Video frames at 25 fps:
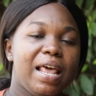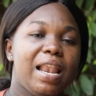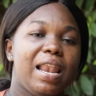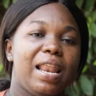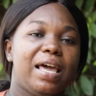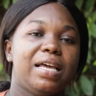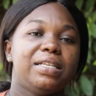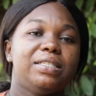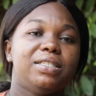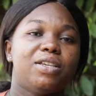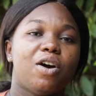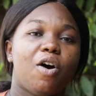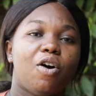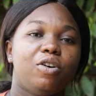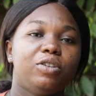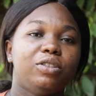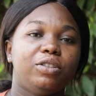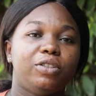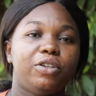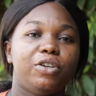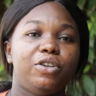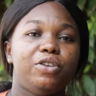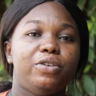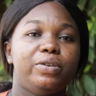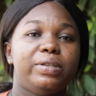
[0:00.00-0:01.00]
Let's
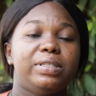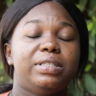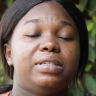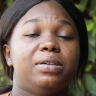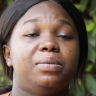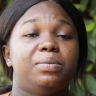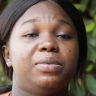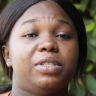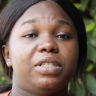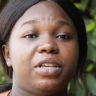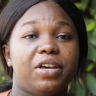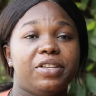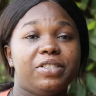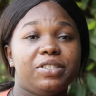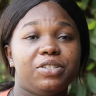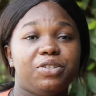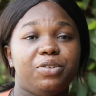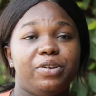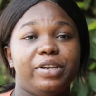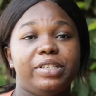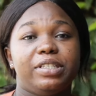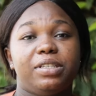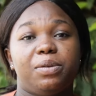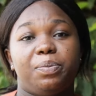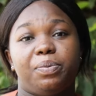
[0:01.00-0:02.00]
also use some
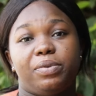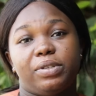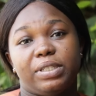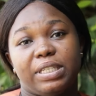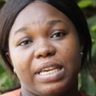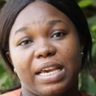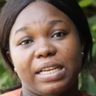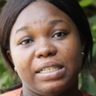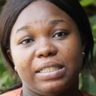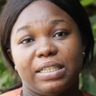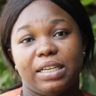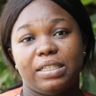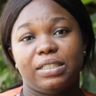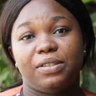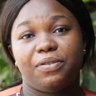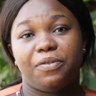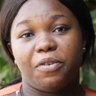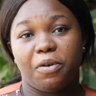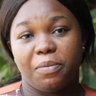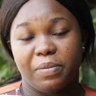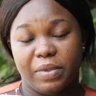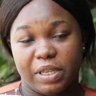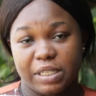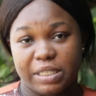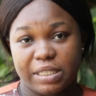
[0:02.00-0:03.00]
sunscreen to protect us
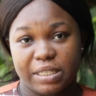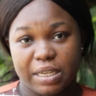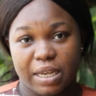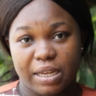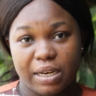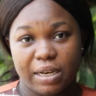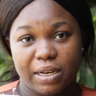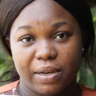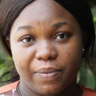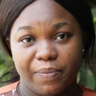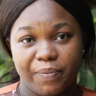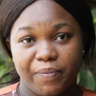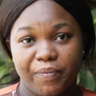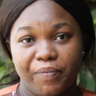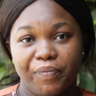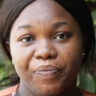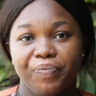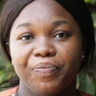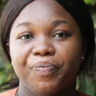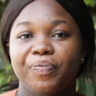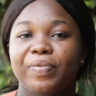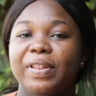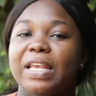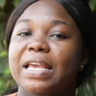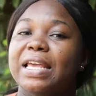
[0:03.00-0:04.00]
from the sun.
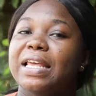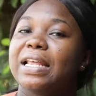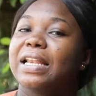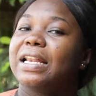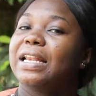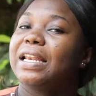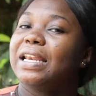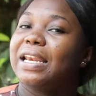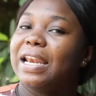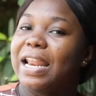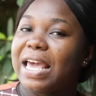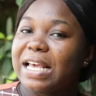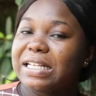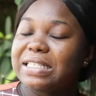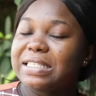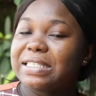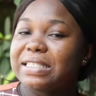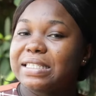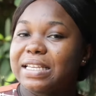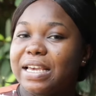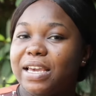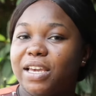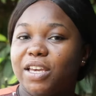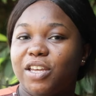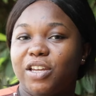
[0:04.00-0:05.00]
Let's
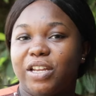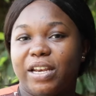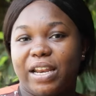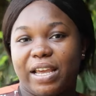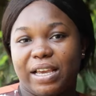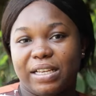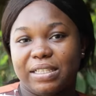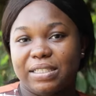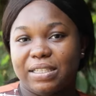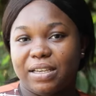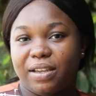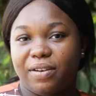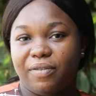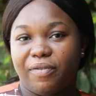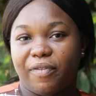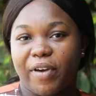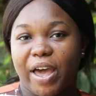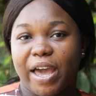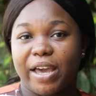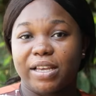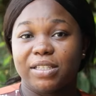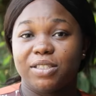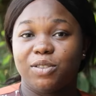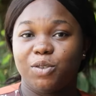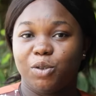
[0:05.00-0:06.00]
stay connected
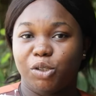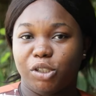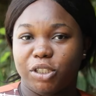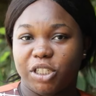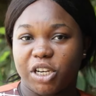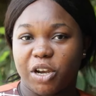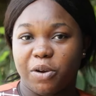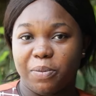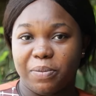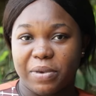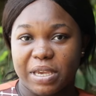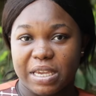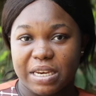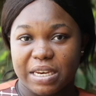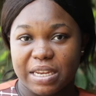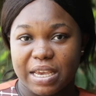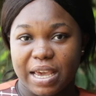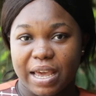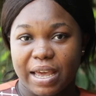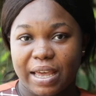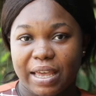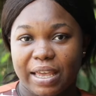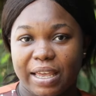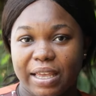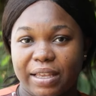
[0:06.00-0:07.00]
via social
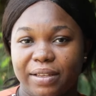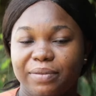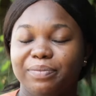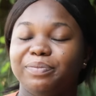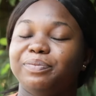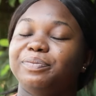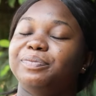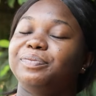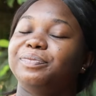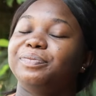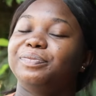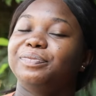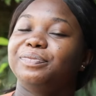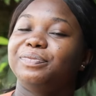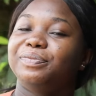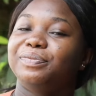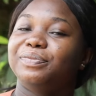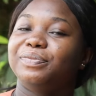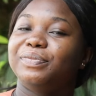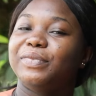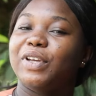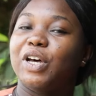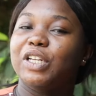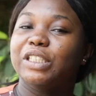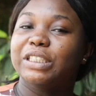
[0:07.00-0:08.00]
media.
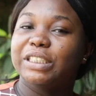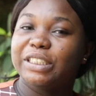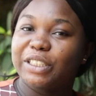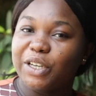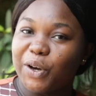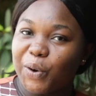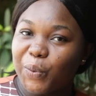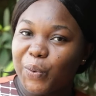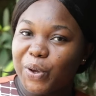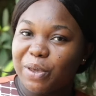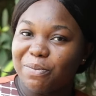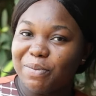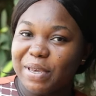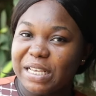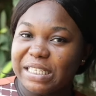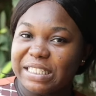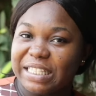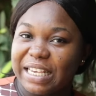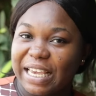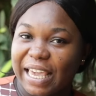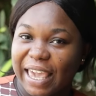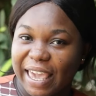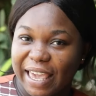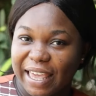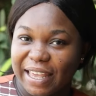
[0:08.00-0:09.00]
Until we meet
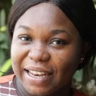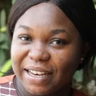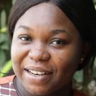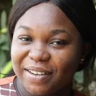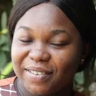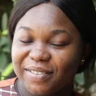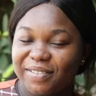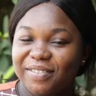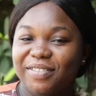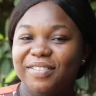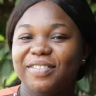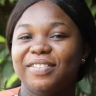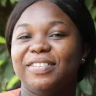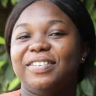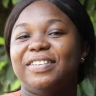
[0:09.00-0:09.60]
again,